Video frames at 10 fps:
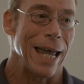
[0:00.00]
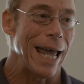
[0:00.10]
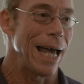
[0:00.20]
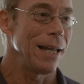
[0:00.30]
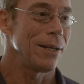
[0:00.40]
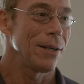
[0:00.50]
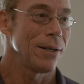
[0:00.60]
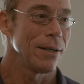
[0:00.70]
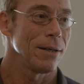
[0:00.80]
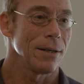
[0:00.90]
And
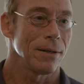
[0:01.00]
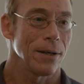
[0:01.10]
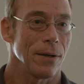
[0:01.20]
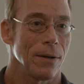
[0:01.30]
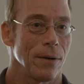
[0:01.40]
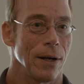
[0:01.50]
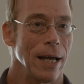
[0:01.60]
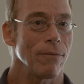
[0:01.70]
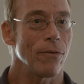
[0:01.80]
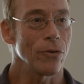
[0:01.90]

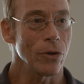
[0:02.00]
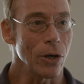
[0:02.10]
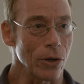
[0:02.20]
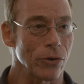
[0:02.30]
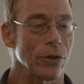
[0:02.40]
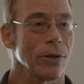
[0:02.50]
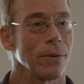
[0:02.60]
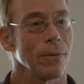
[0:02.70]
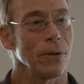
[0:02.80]
at first,